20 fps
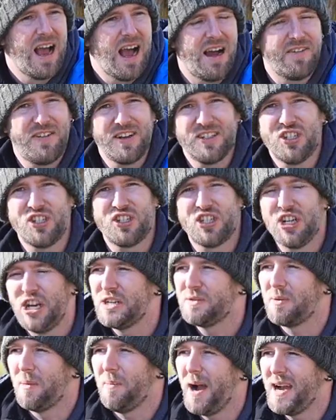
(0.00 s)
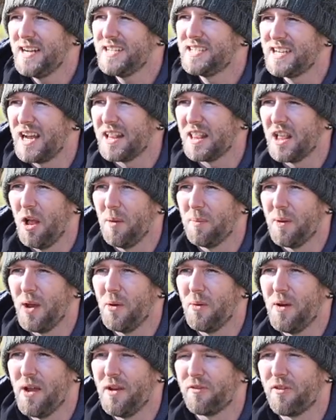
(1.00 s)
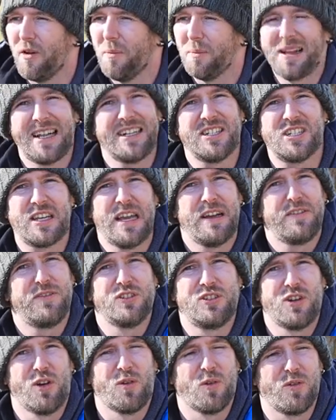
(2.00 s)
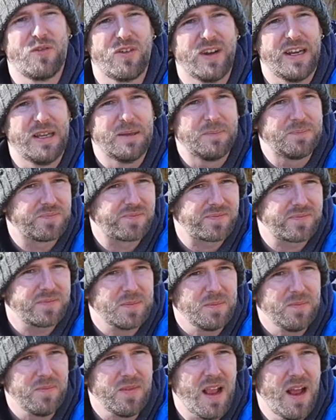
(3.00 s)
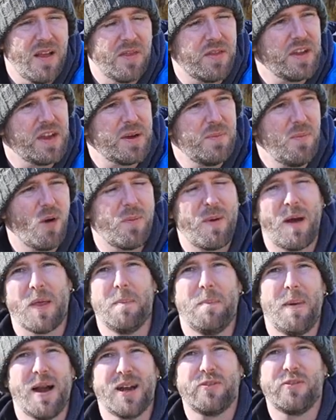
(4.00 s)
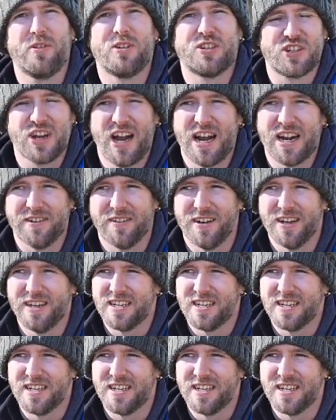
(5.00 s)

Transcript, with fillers: I've had to change my mindset a little bit away from landscape photography and think more about the macro side of it.